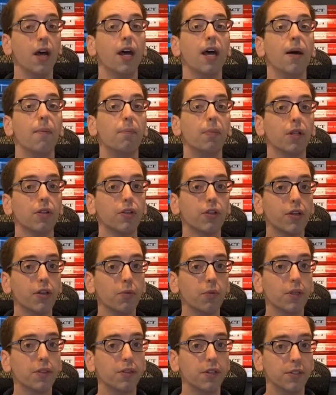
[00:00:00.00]
But look at
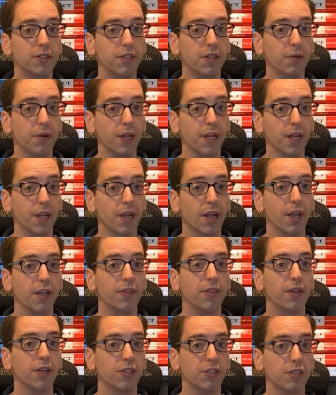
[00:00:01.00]
what they're doing.
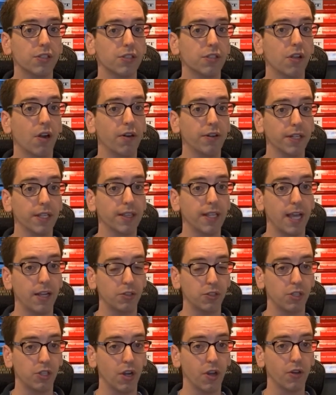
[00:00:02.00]
They're starting that
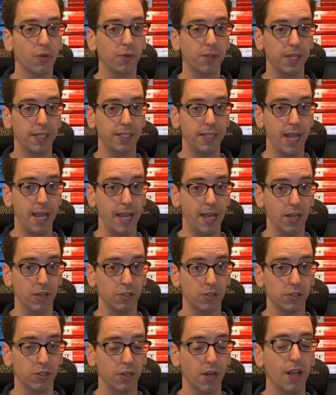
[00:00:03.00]
chunk with a dash.